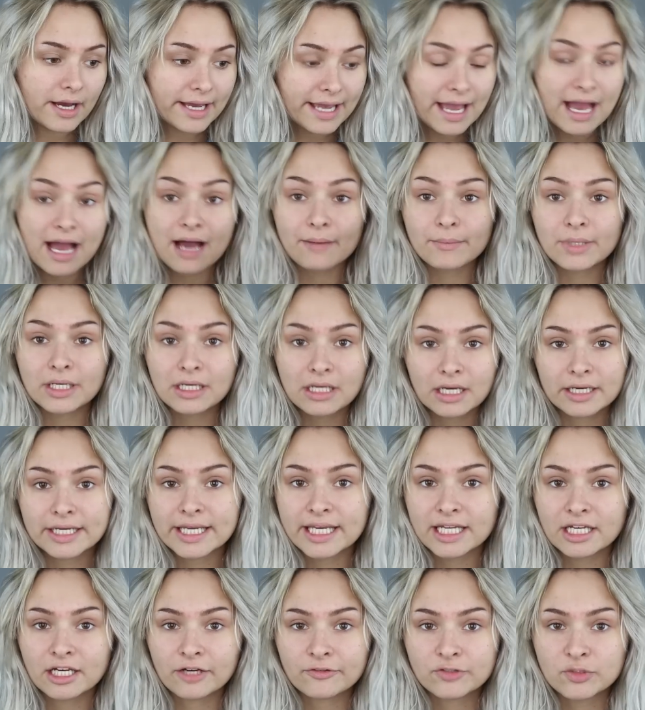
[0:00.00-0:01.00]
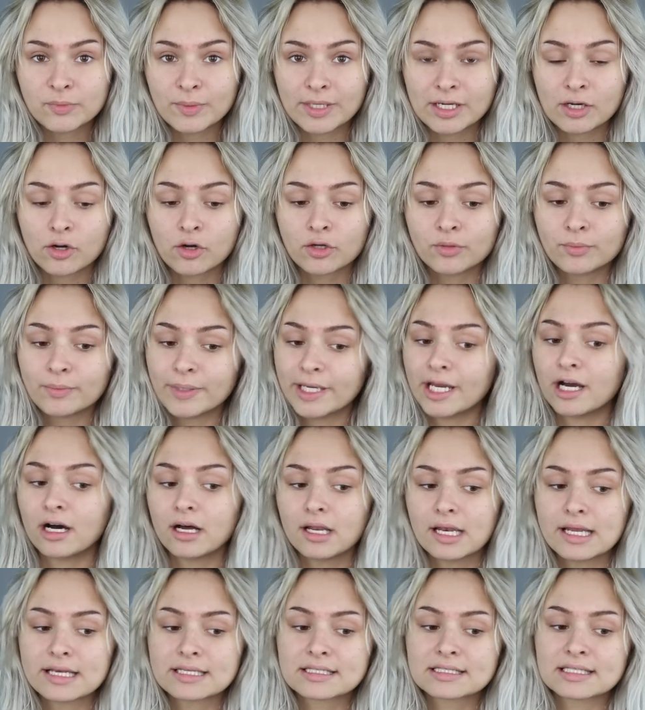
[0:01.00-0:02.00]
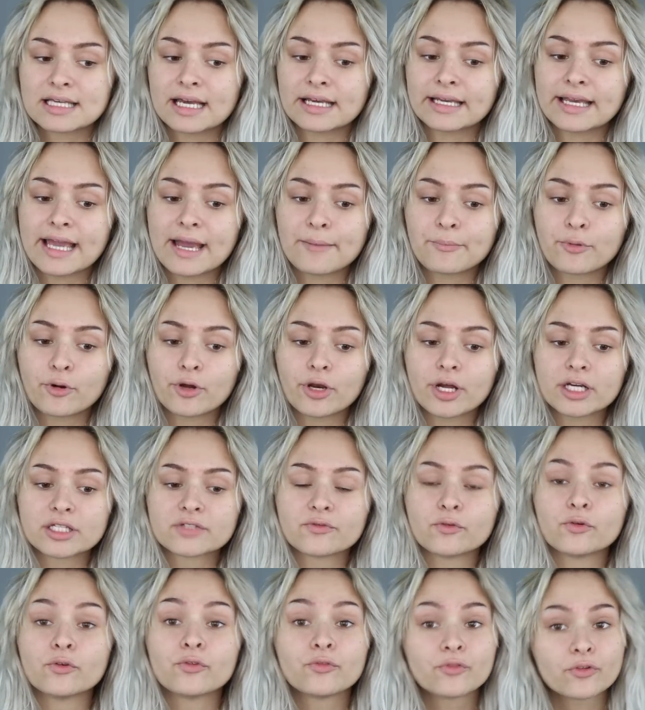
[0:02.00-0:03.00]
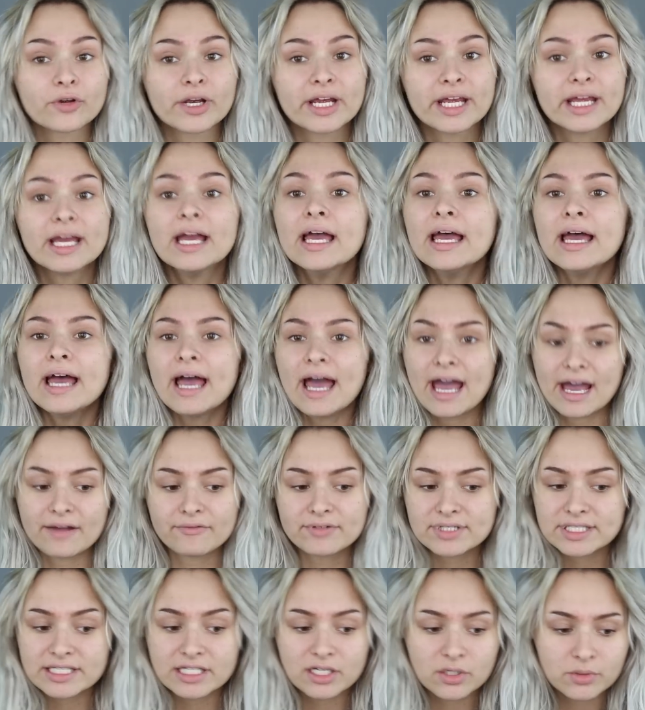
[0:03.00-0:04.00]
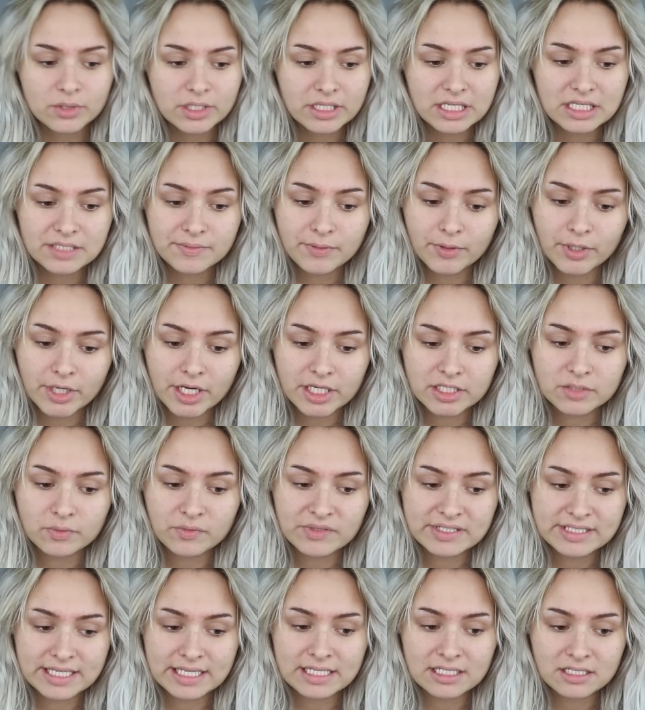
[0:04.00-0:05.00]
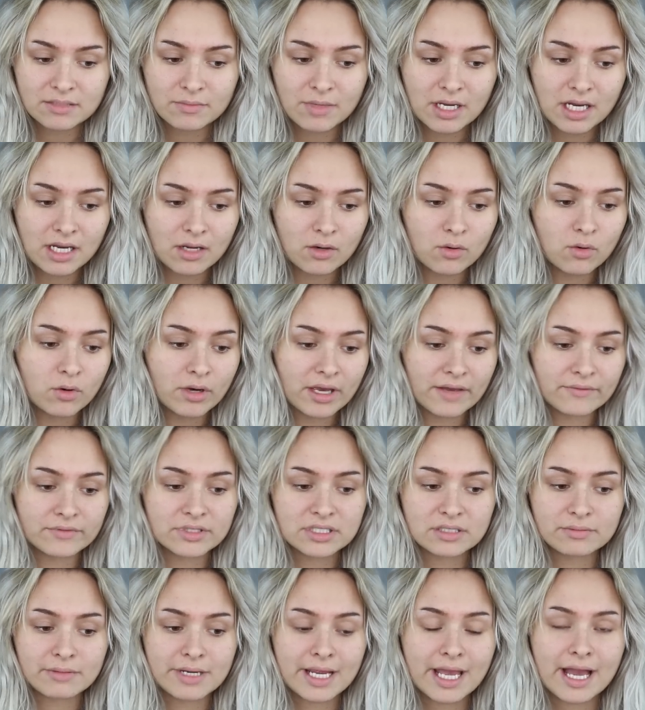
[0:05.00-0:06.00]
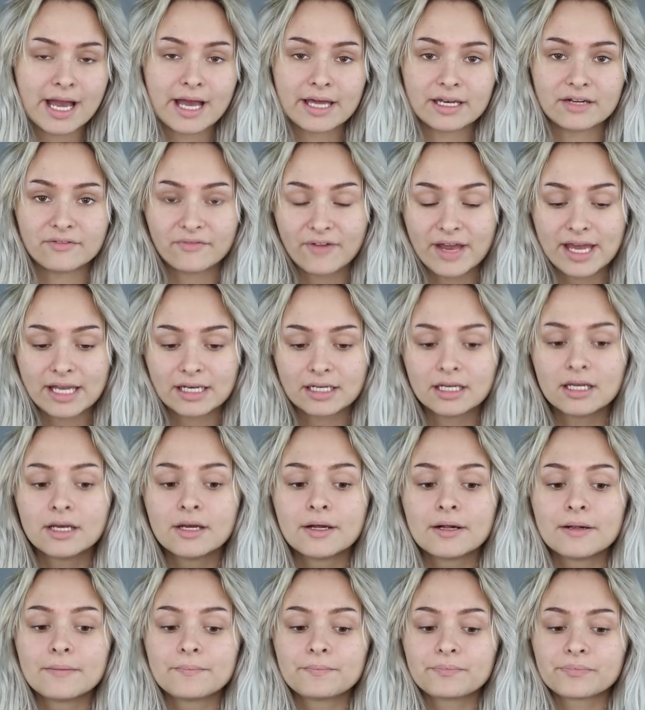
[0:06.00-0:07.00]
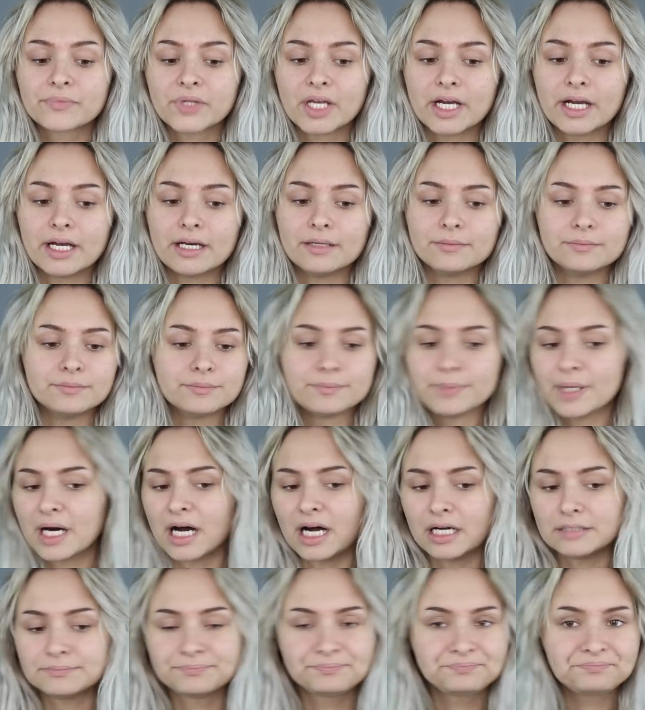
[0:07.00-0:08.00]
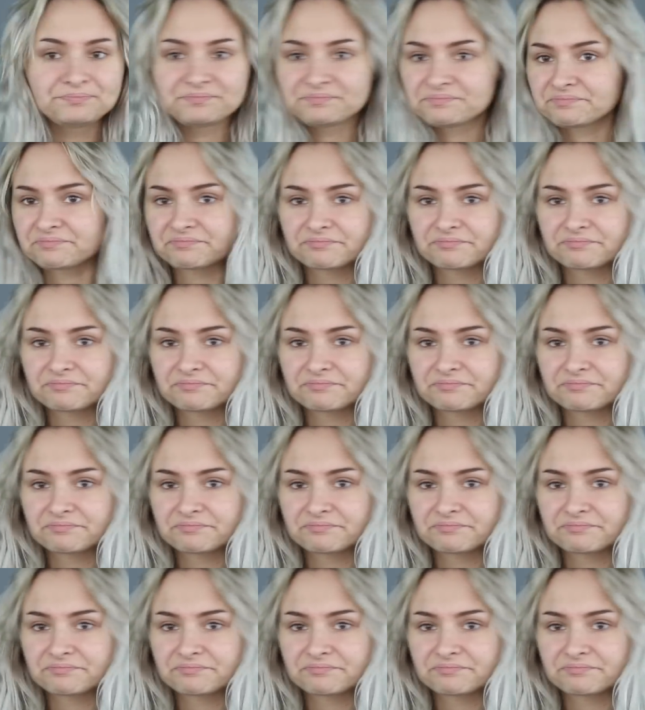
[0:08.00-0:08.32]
I am lucky enough to be on PR lists and get products for free. Every single one of these products was sent to me or given to me at an event, but